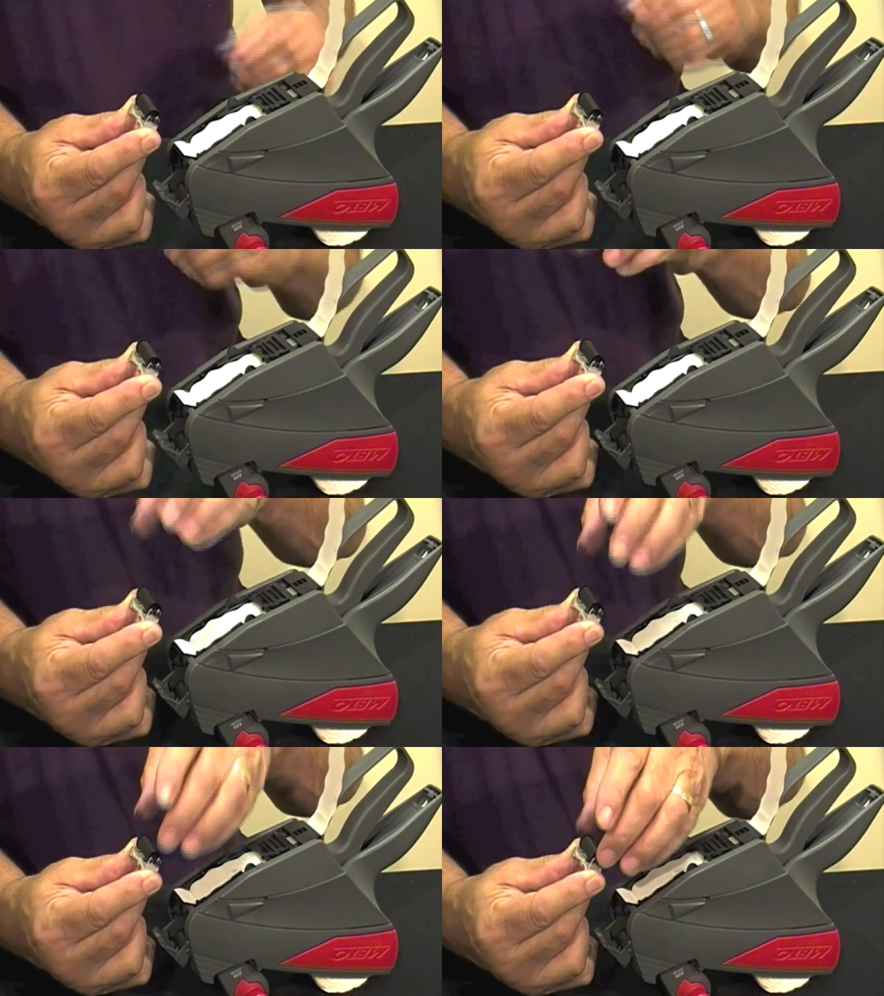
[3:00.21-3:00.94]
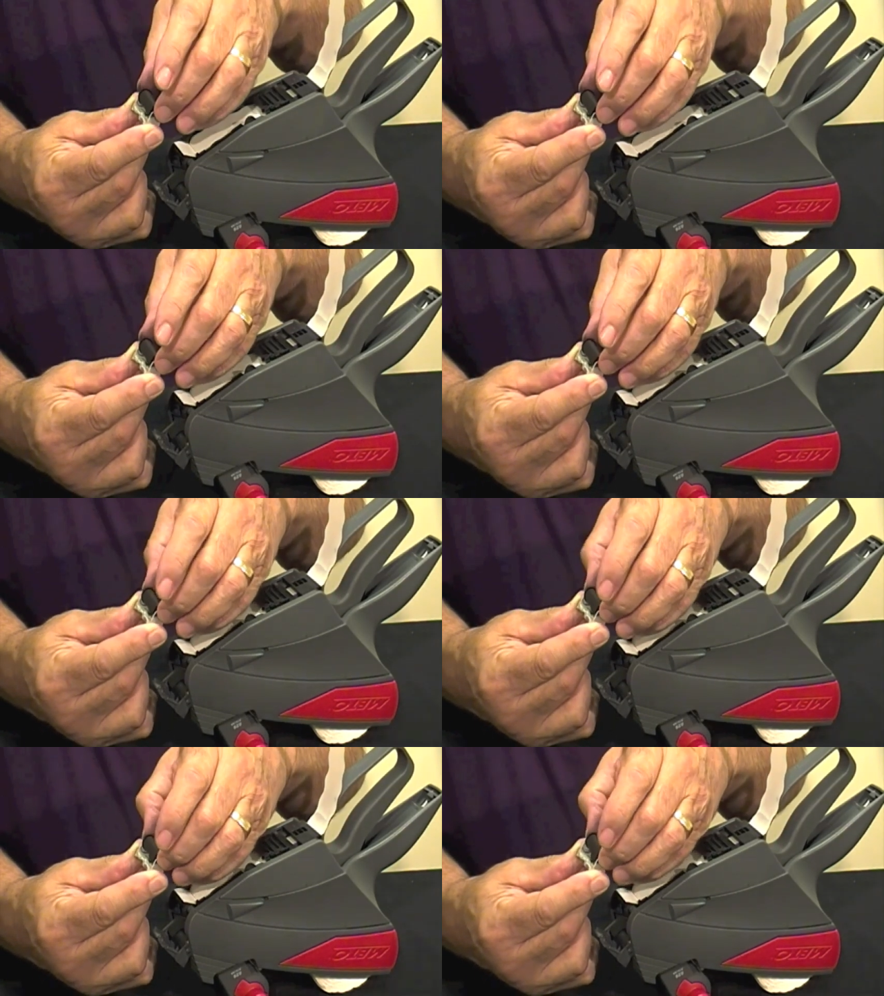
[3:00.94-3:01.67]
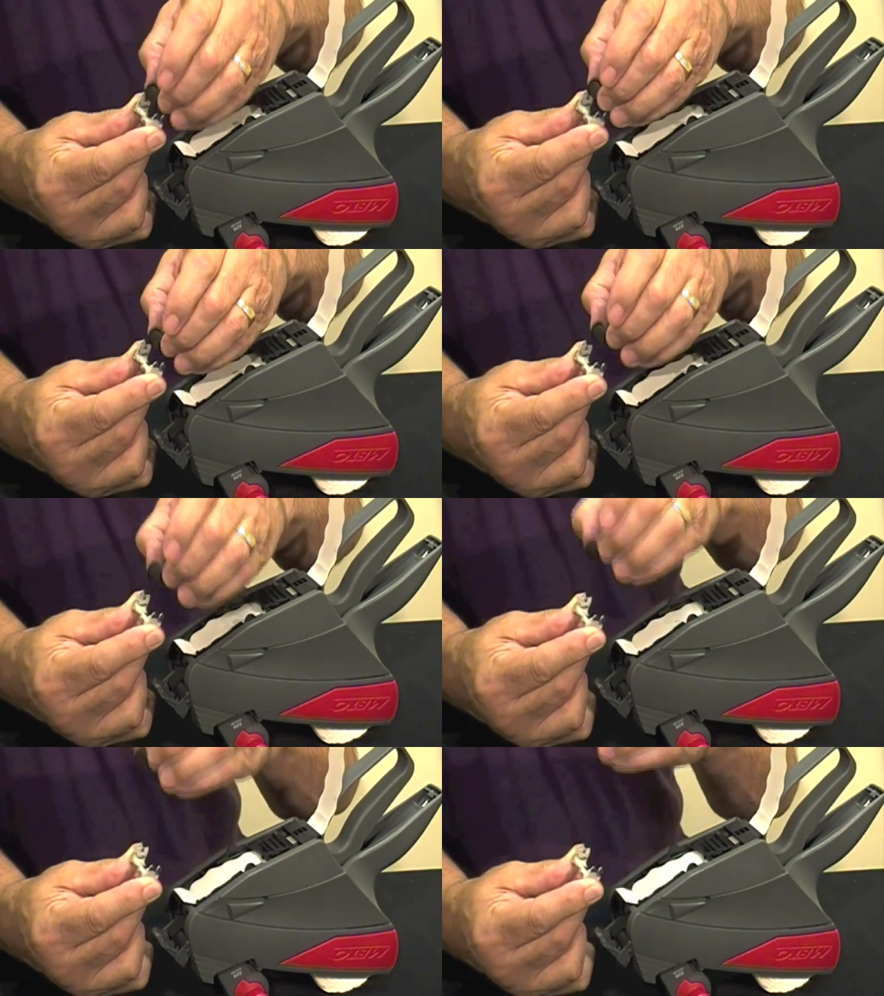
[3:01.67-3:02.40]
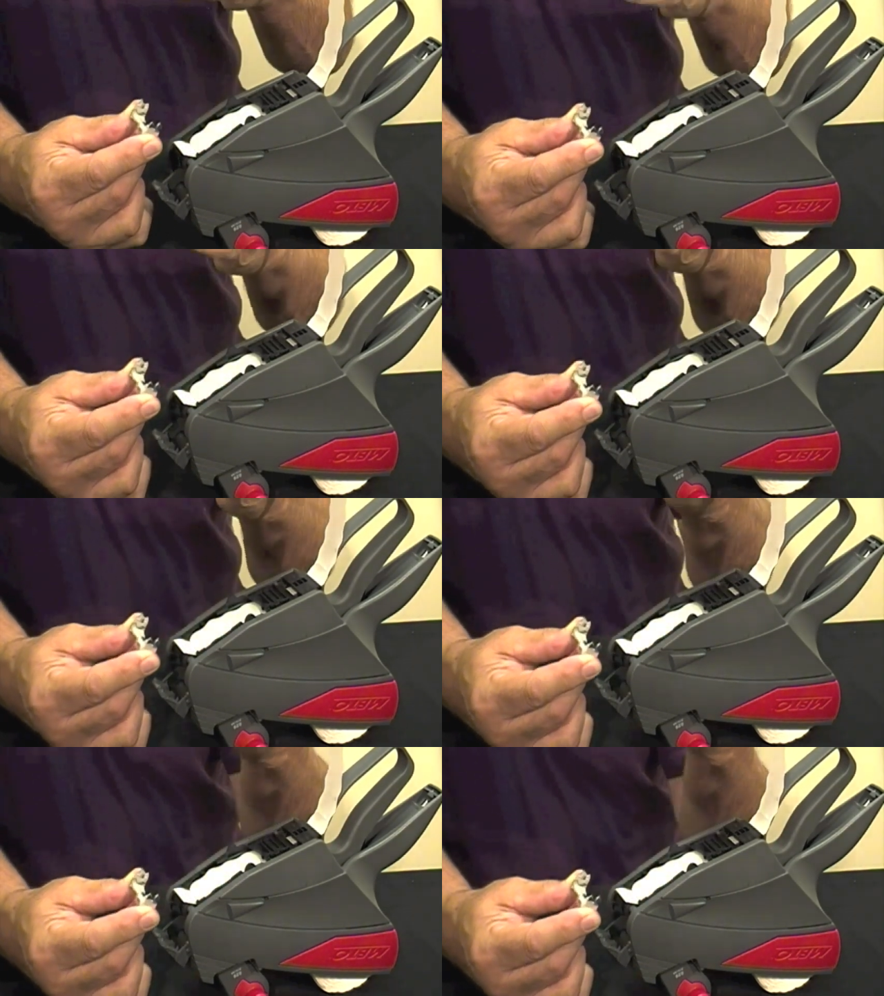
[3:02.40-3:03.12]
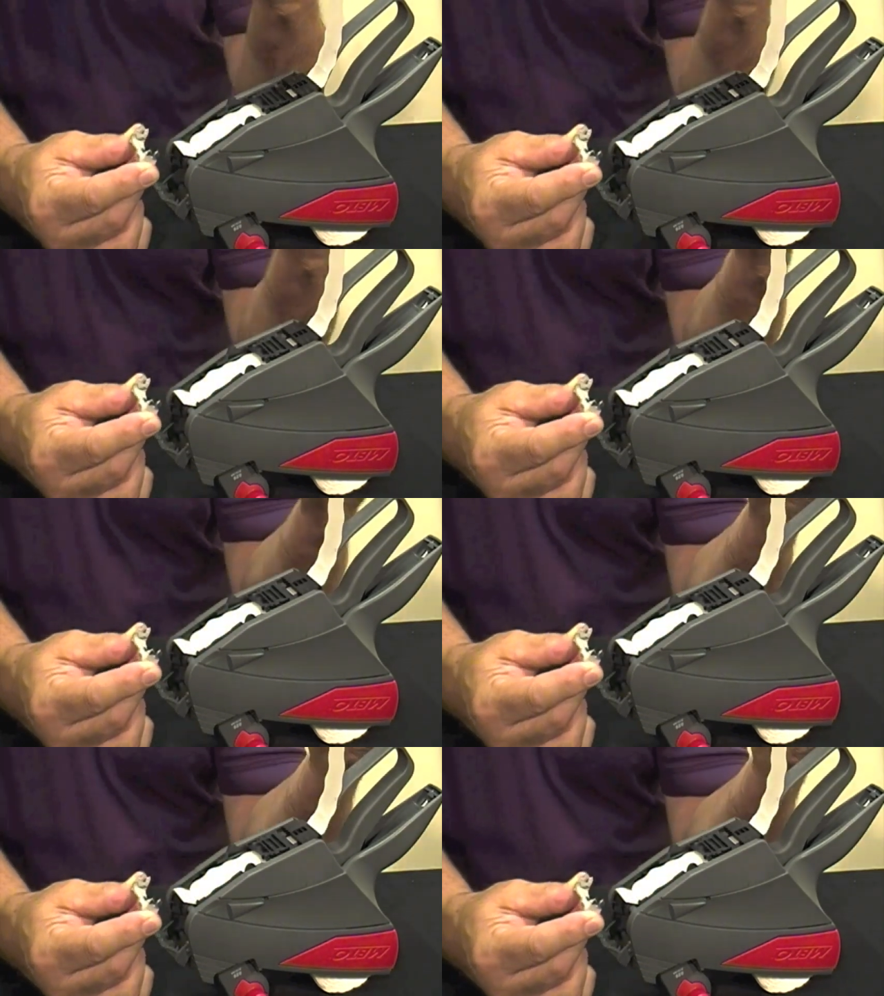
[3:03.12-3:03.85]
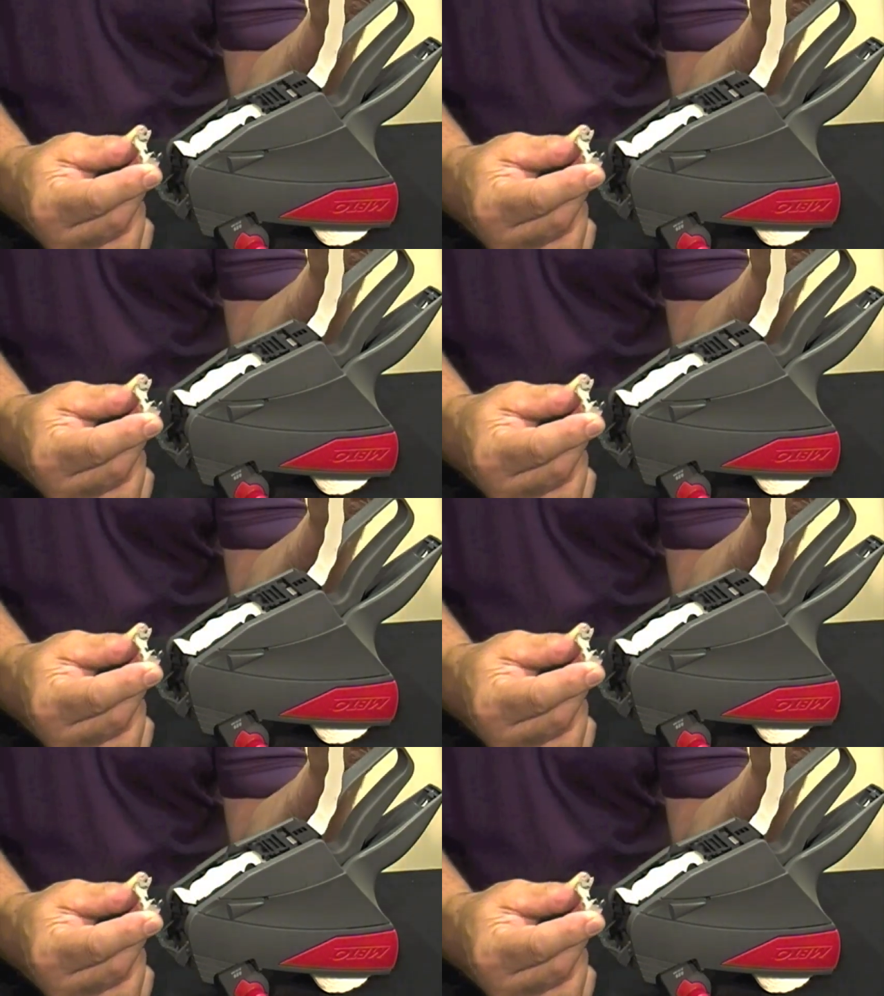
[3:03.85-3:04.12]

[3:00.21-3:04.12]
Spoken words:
No face is visible, so there are no lips to read.